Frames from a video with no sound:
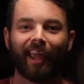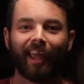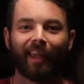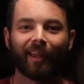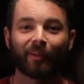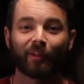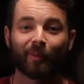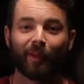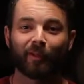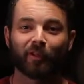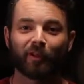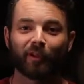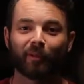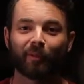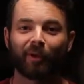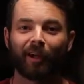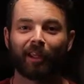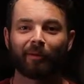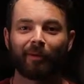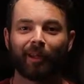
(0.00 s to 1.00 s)
and specialty
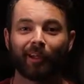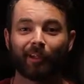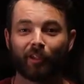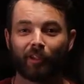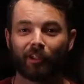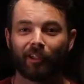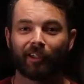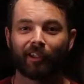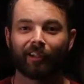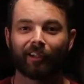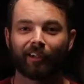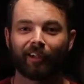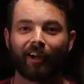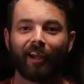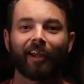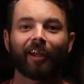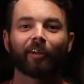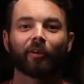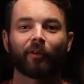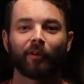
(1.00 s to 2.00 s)
brand manager here
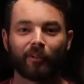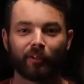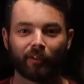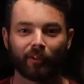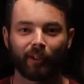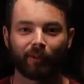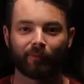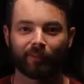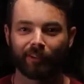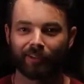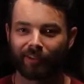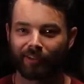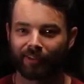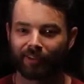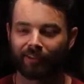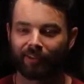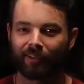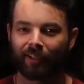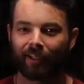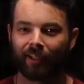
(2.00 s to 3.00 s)
at Creature
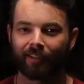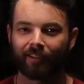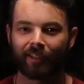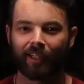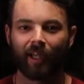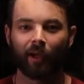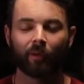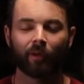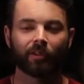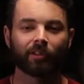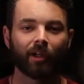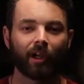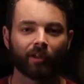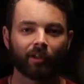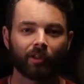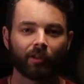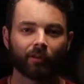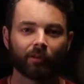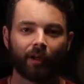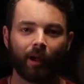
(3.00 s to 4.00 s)
Comforts. And today I want to talk
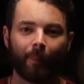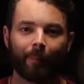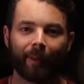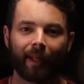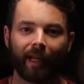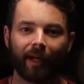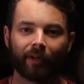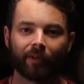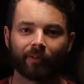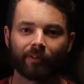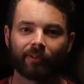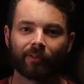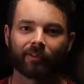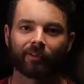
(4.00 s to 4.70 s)
to you about